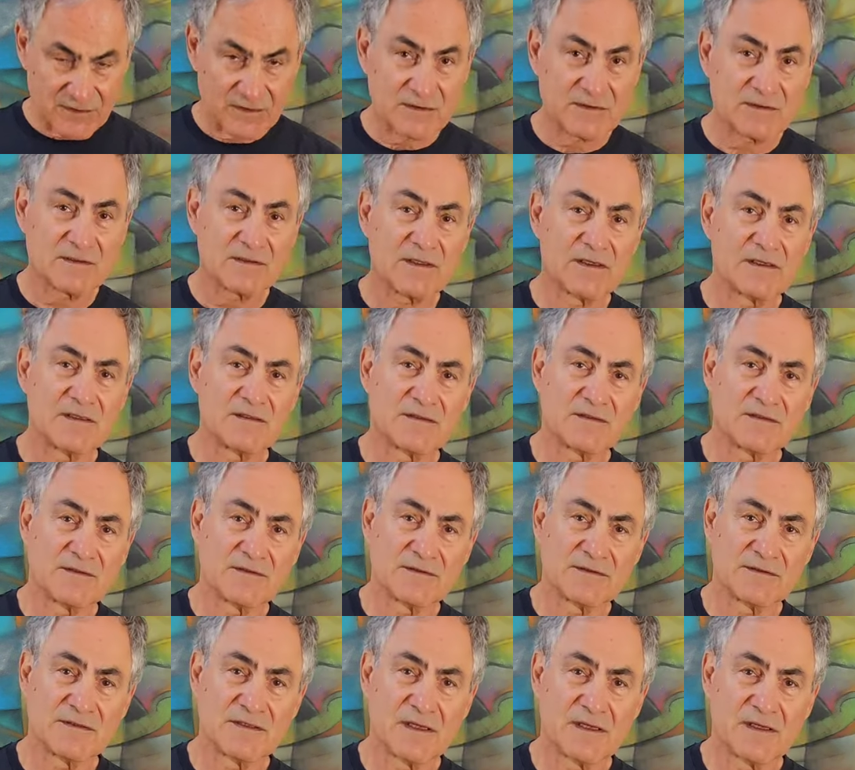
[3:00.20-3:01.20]

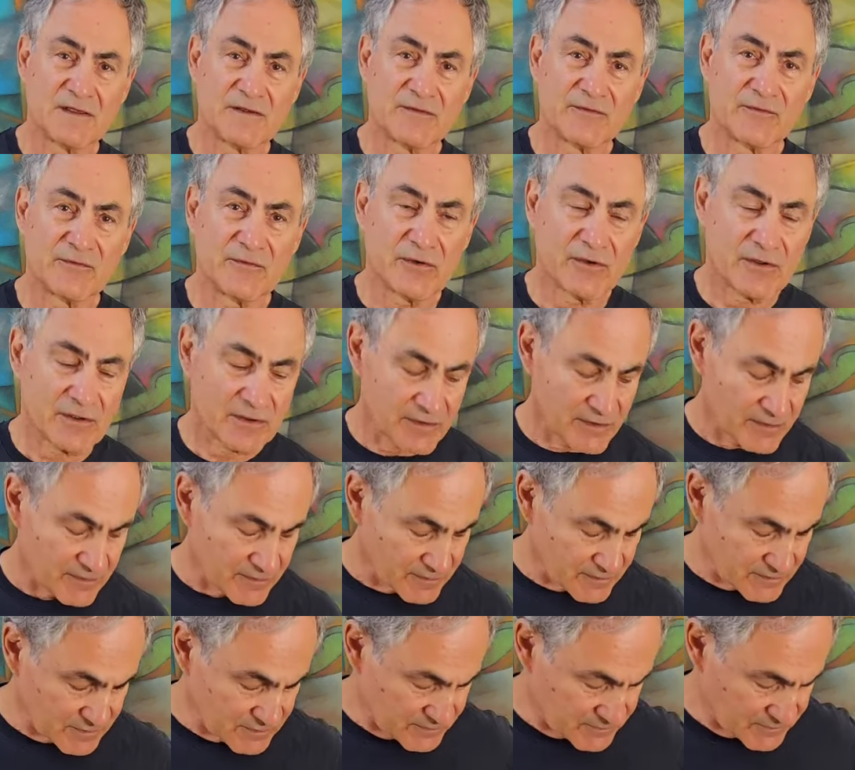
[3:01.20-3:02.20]
extenders,
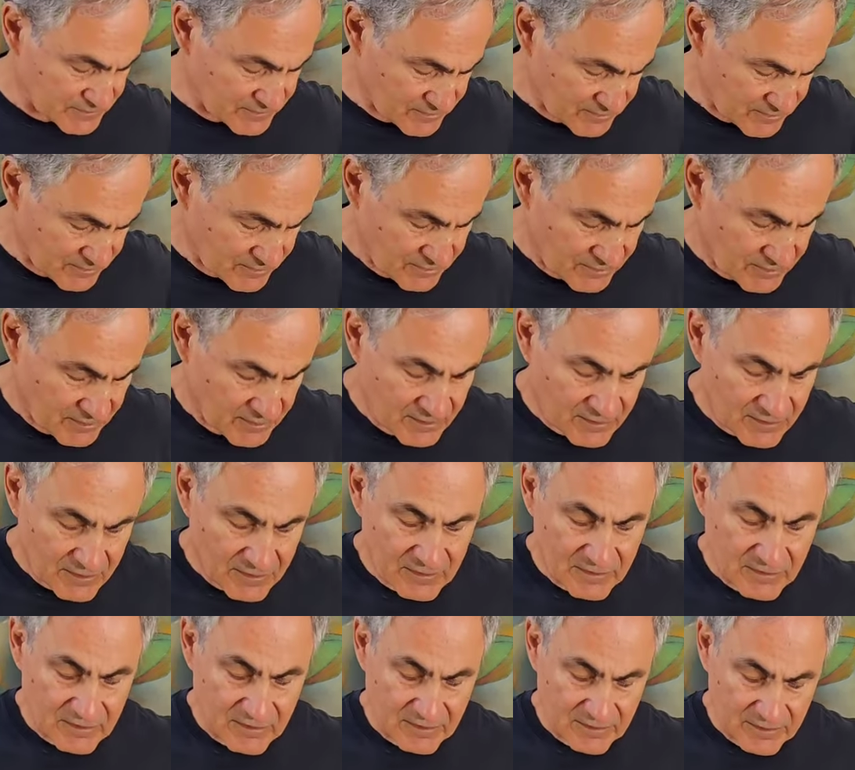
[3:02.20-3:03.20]
non-dryers
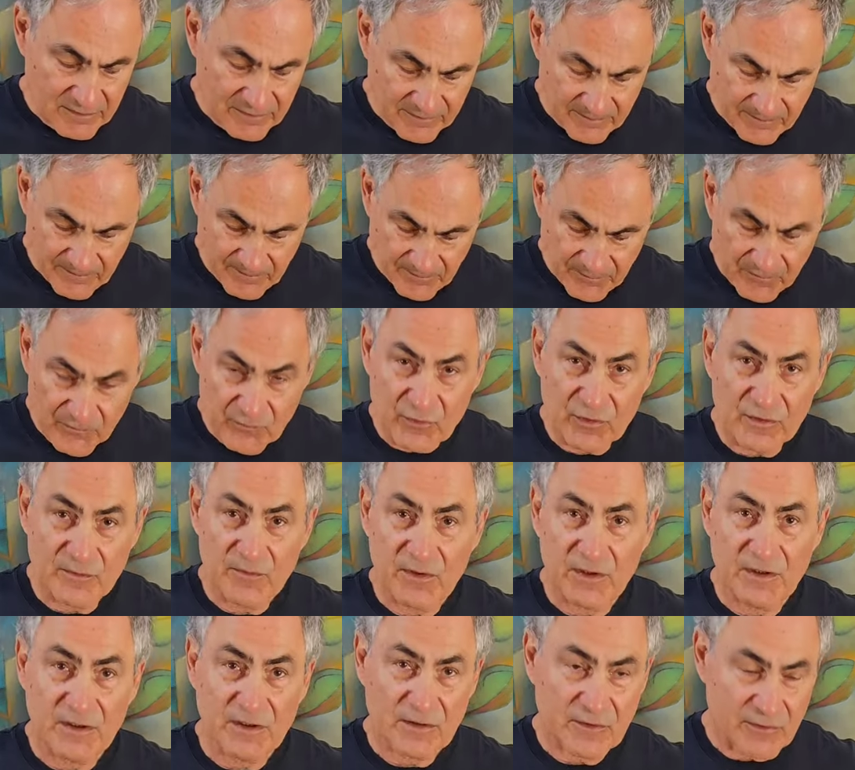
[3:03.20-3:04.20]
uh, with
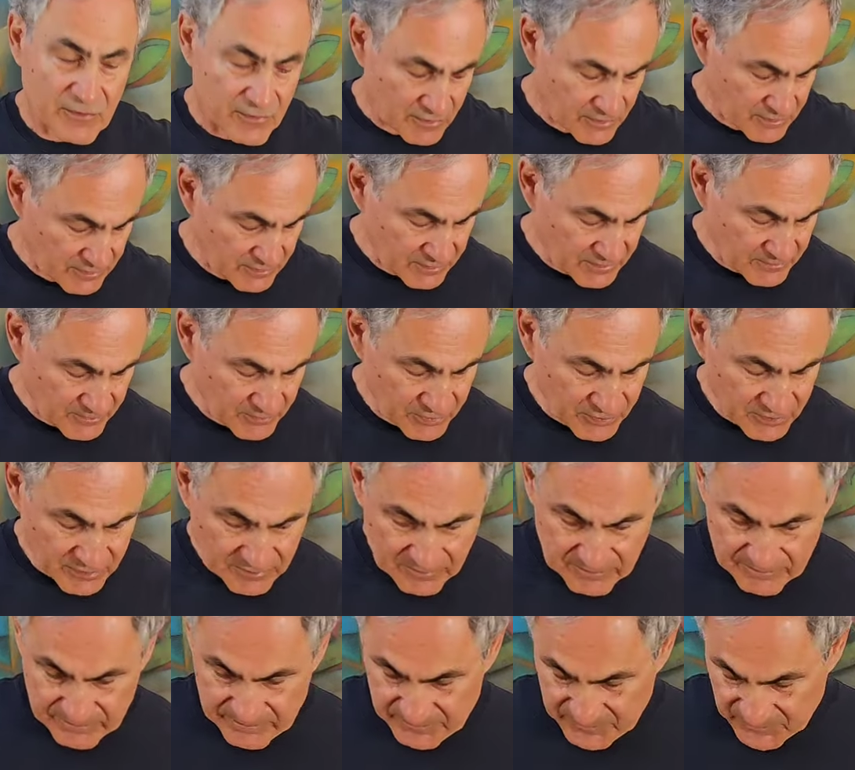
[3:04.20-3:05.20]
my acrylic,
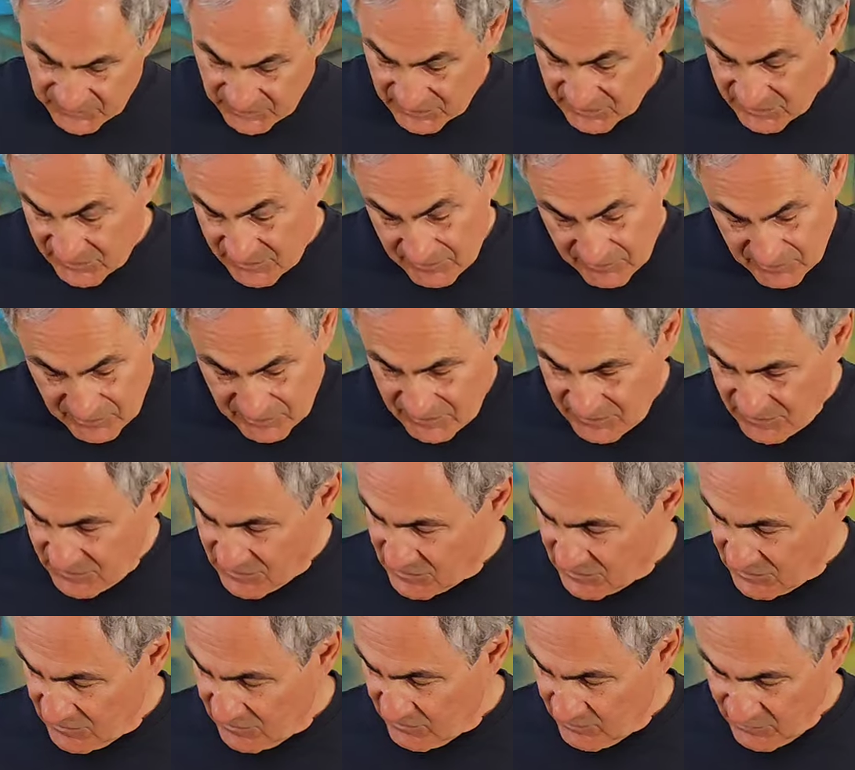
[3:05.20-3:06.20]
but let's see what the
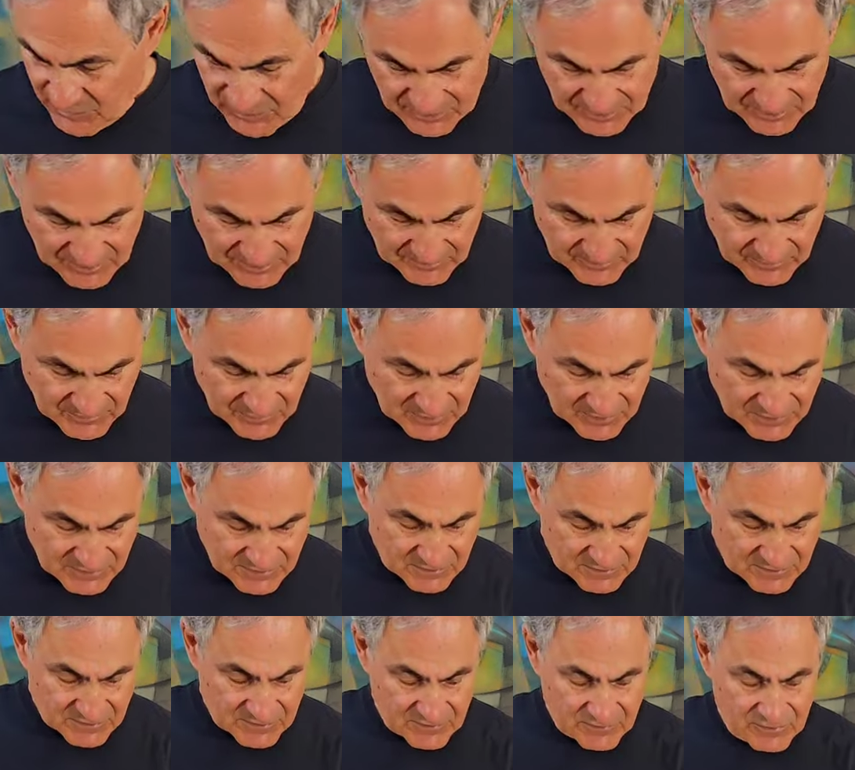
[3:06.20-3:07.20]
gel medium does.
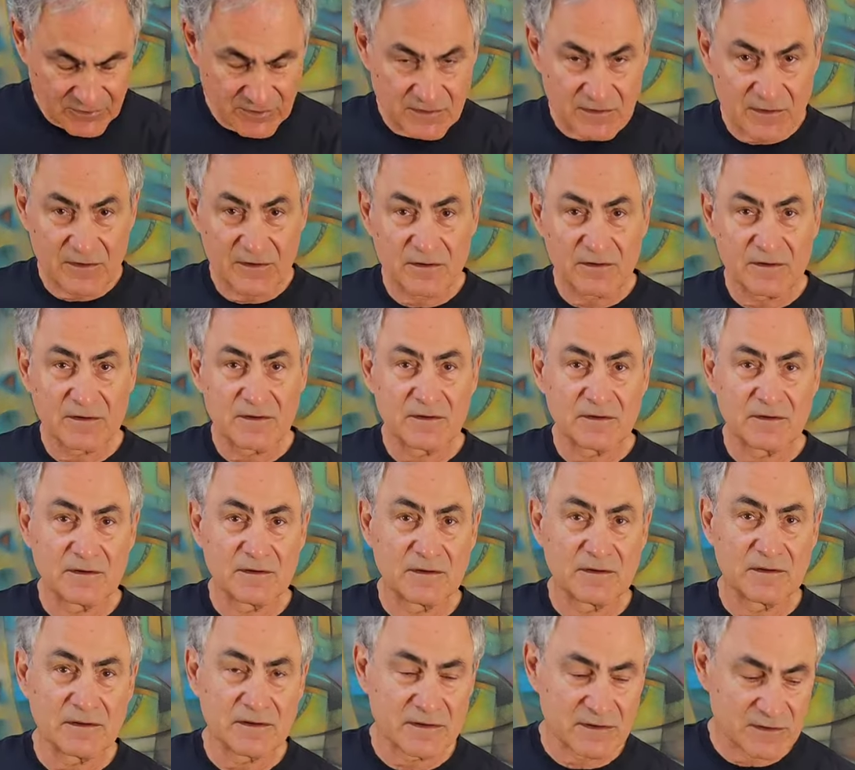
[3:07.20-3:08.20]
It's always good
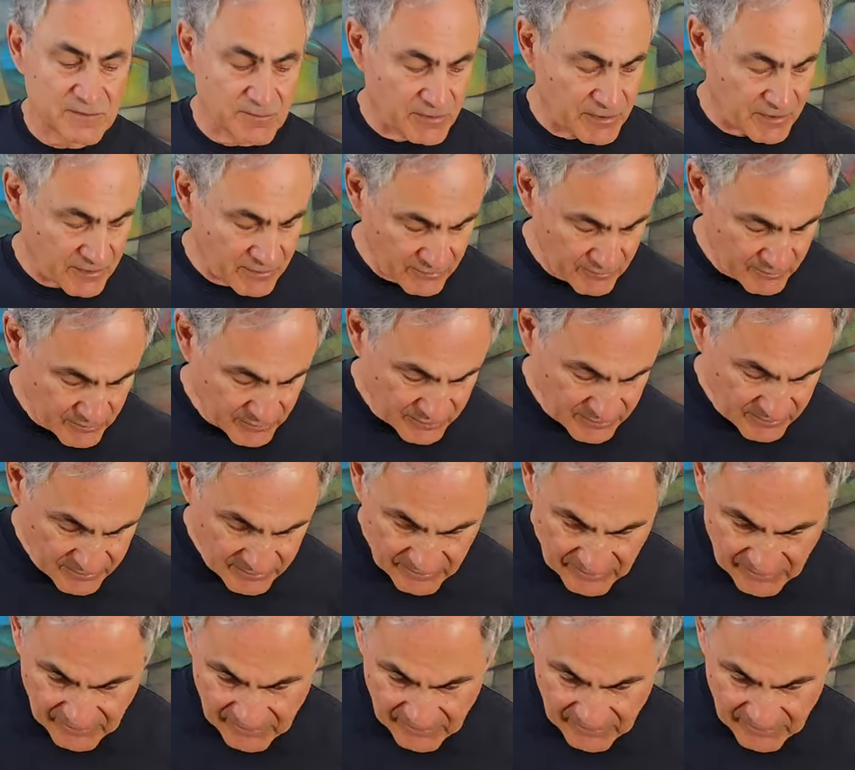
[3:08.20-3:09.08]
to experiment.